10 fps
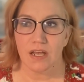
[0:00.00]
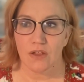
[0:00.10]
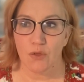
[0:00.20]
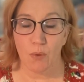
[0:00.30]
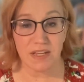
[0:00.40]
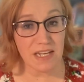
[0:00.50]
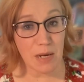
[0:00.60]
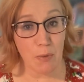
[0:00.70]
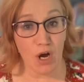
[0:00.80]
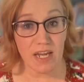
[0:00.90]
The one that I
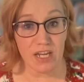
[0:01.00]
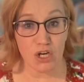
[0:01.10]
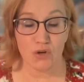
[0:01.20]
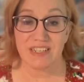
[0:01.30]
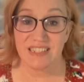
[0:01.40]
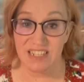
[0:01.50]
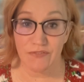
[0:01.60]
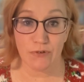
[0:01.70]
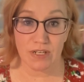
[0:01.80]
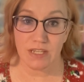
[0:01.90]
bought here is
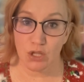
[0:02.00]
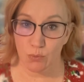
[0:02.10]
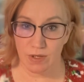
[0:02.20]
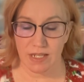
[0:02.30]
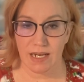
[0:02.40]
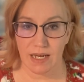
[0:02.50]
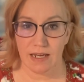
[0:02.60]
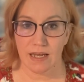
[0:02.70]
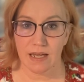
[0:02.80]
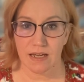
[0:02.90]
different than the one that I
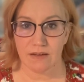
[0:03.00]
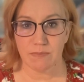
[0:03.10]
had